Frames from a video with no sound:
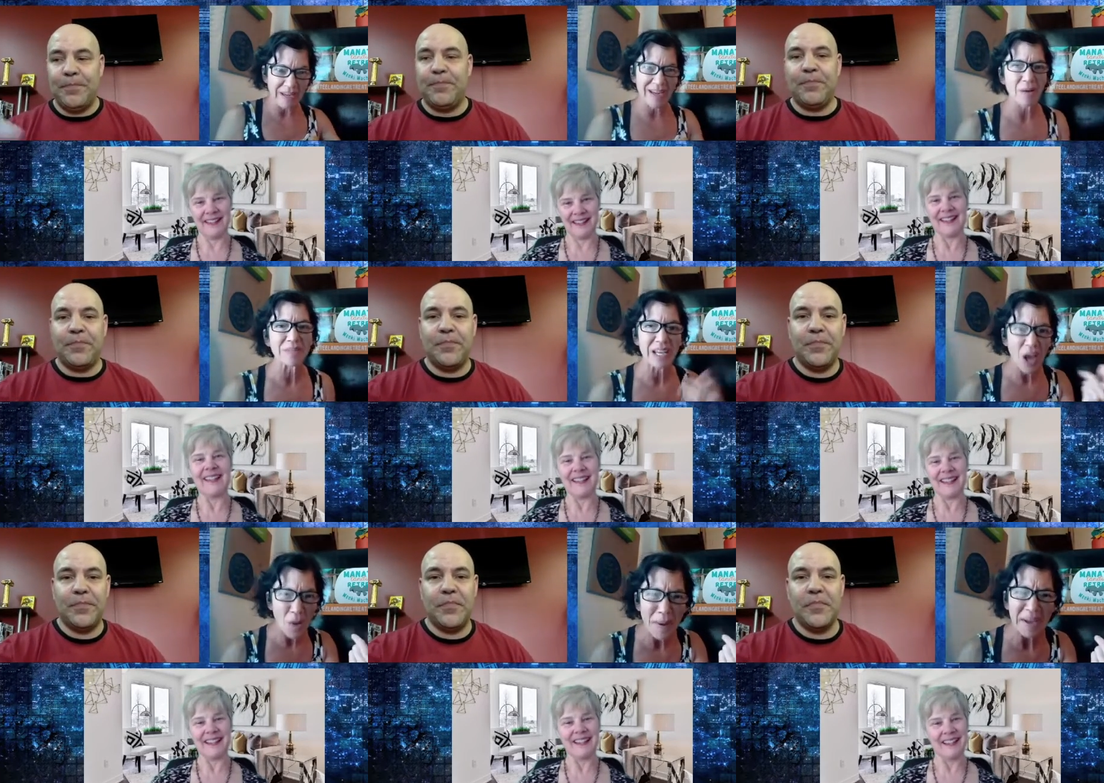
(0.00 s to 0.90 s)
Speaker 1: And I was like,
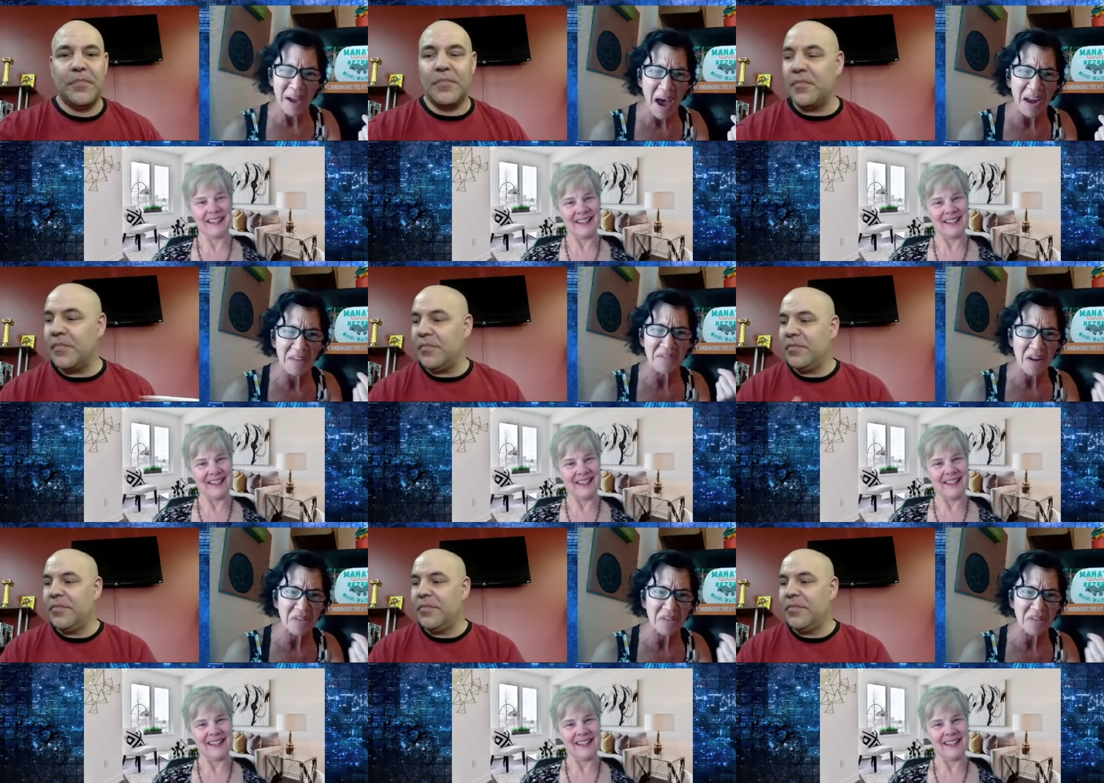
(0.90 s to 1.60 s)
oh my God, I've never